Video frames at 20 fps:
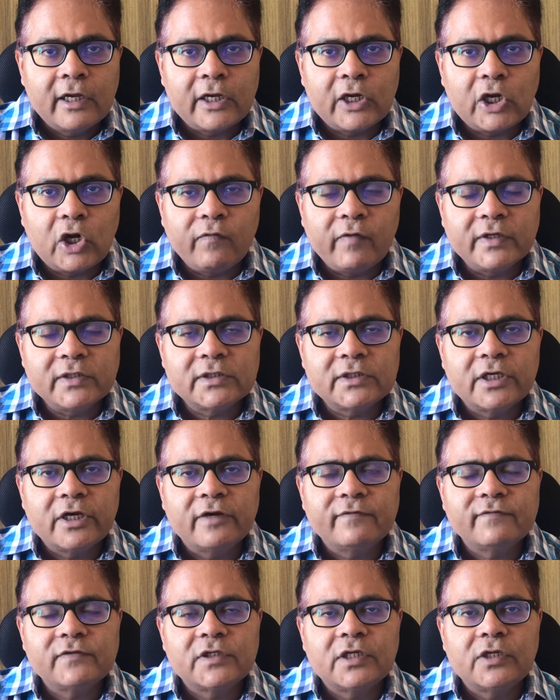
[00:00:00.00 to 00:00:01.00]
Now, once they
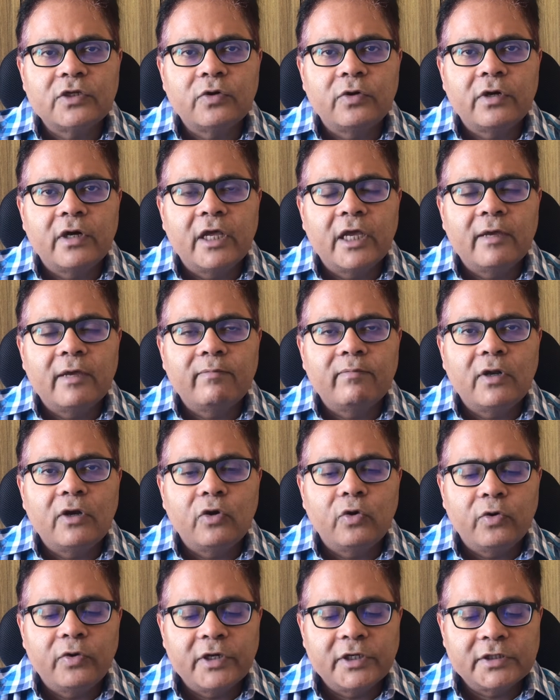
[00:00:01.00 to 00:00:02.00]
have seen your name,
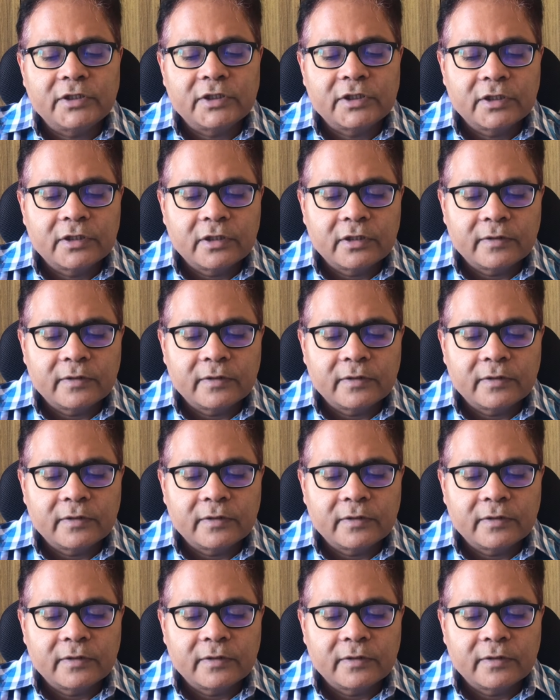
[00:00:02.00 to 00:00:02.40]
below it